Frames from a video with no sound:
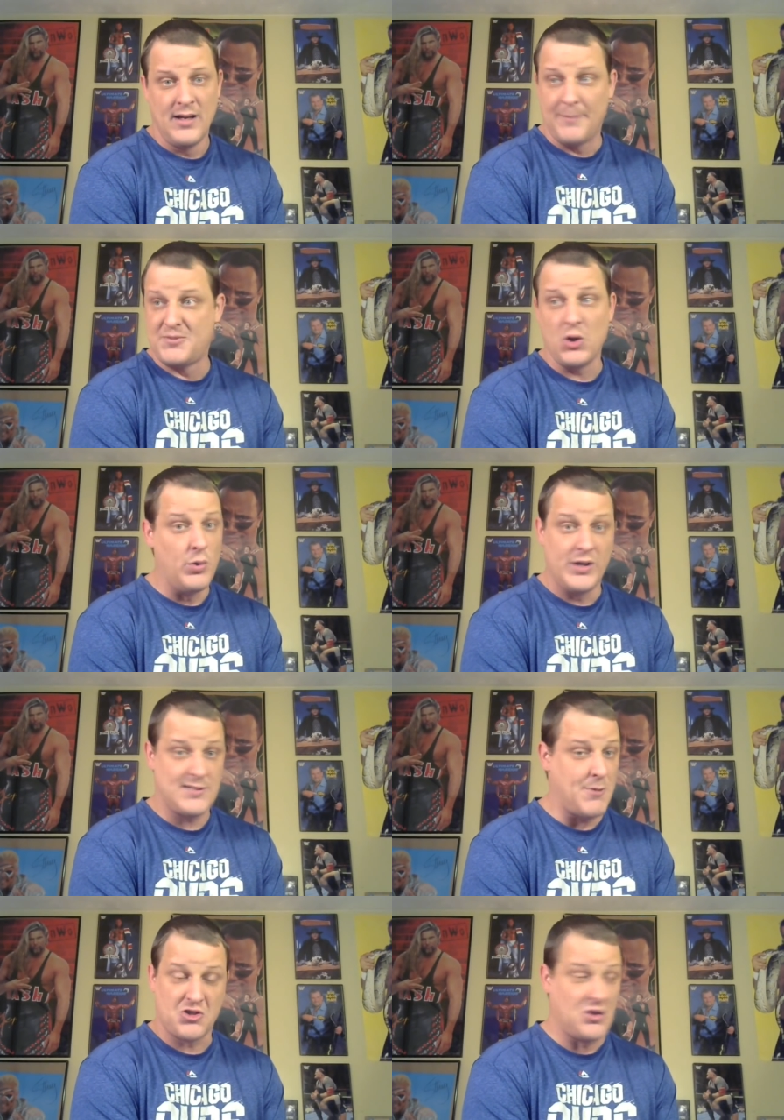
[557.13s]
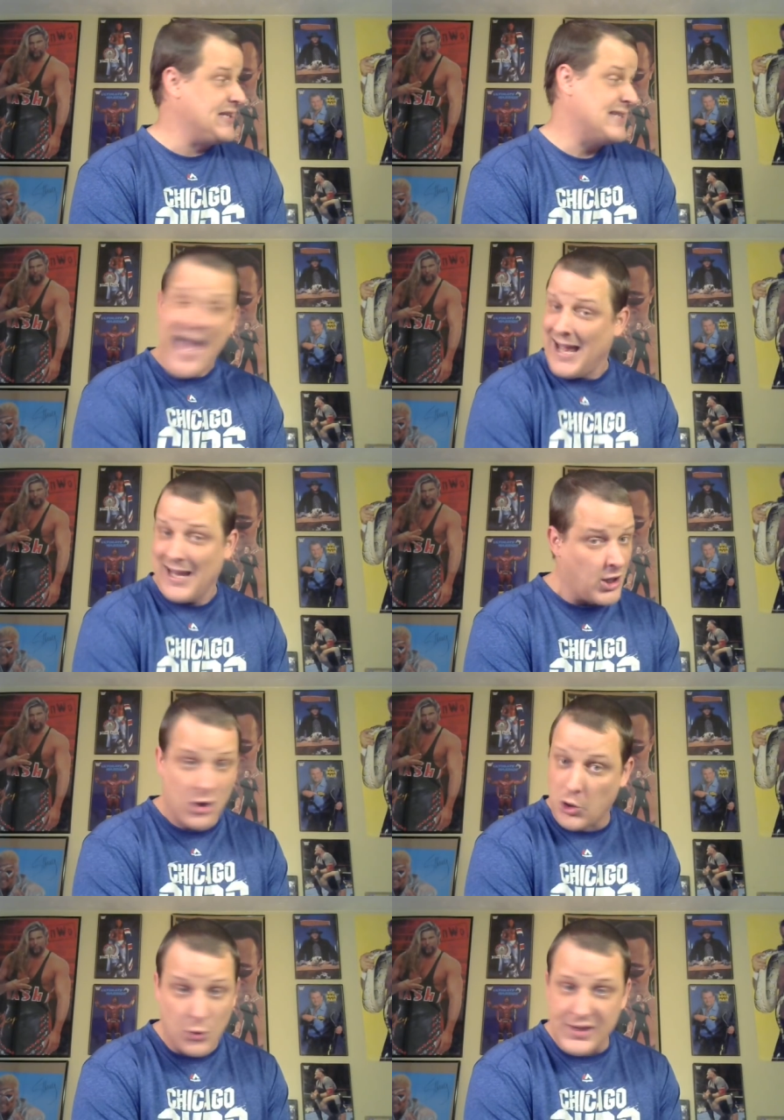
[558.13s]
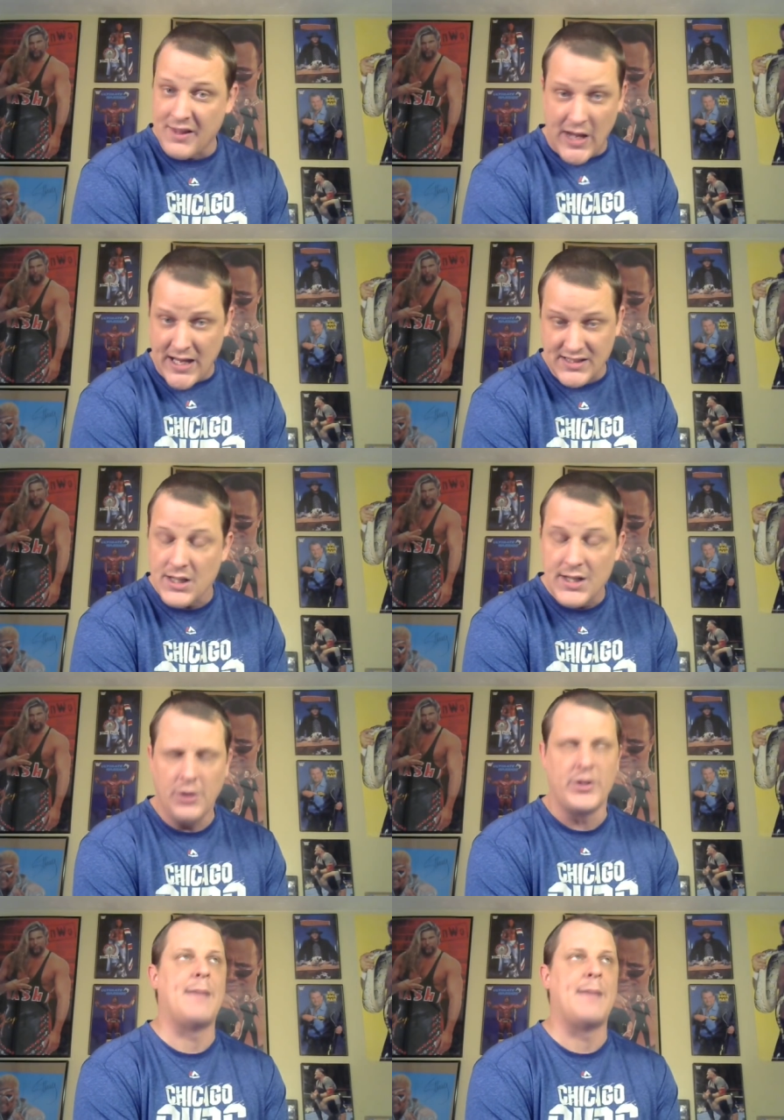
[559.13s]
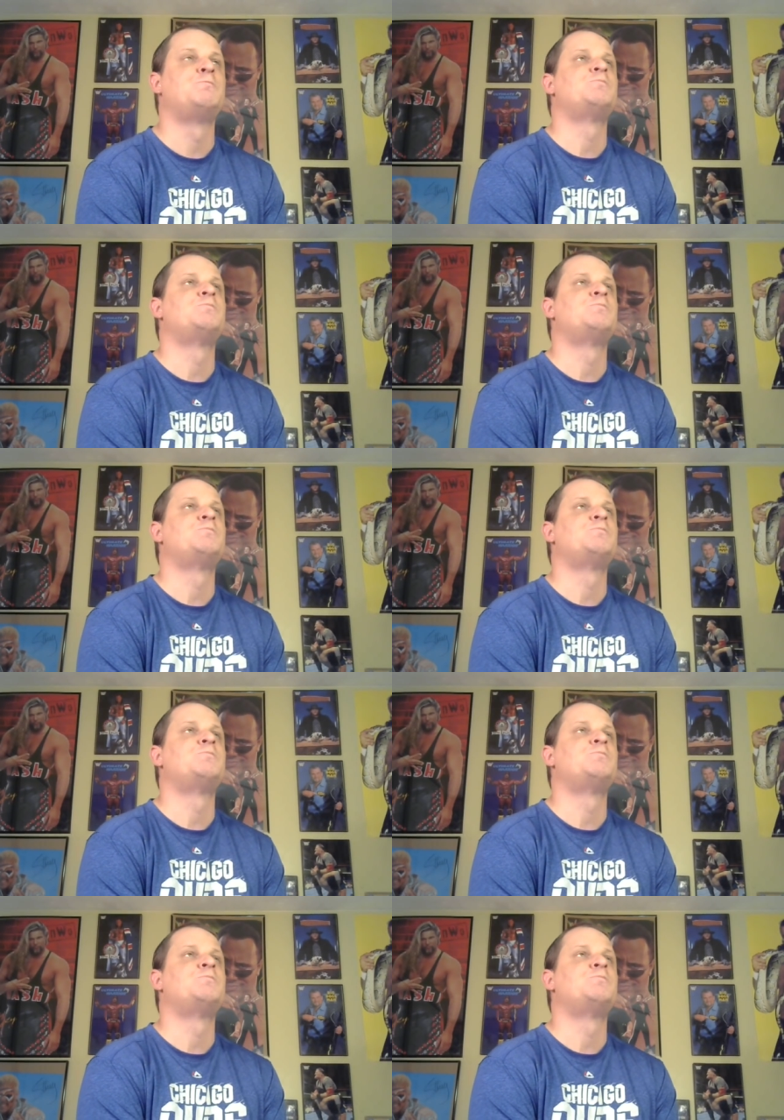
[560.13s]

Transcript: up to and especially not including the fans and the internet.